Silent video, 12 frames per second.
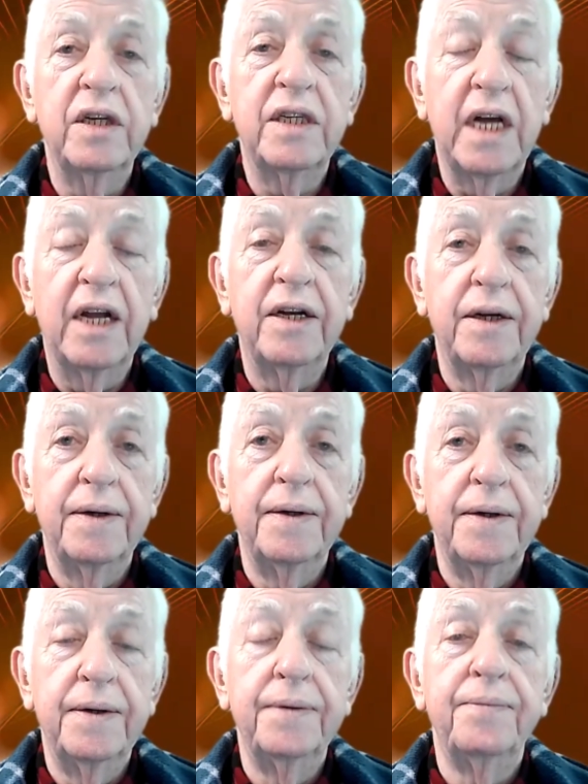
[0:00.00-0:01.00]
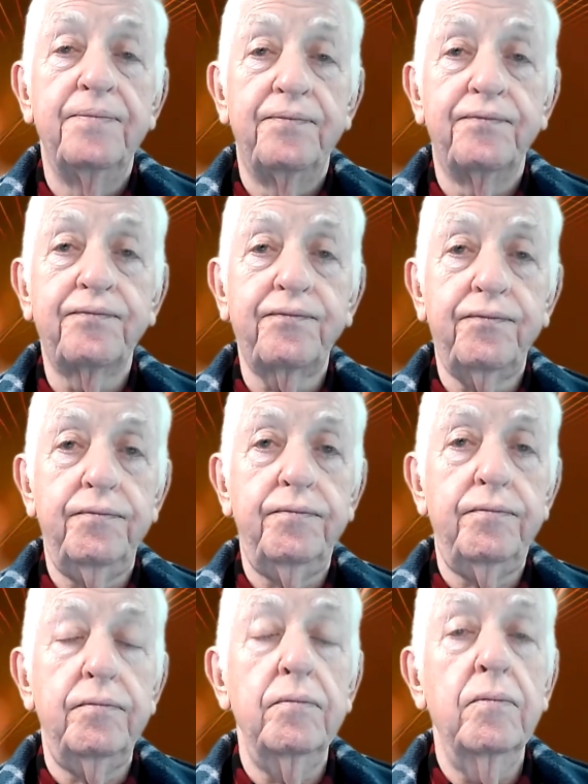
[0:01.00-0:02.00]
am saying what this man
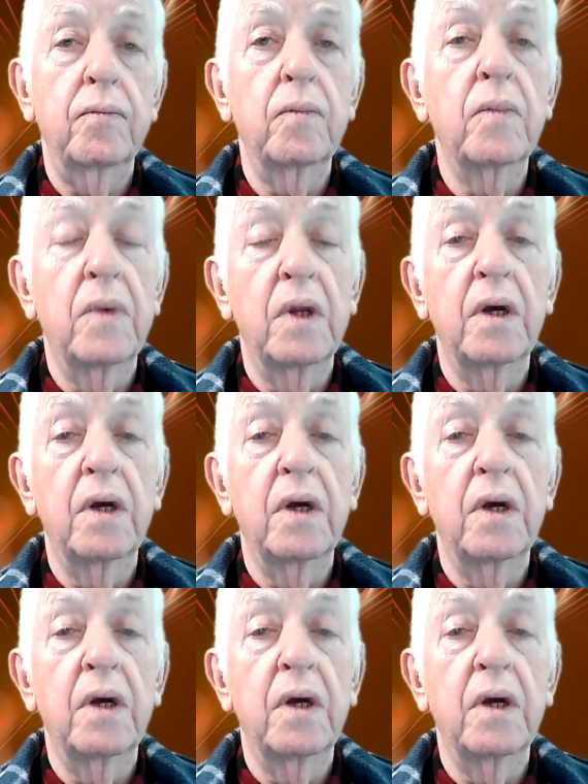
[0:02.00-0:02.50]
was was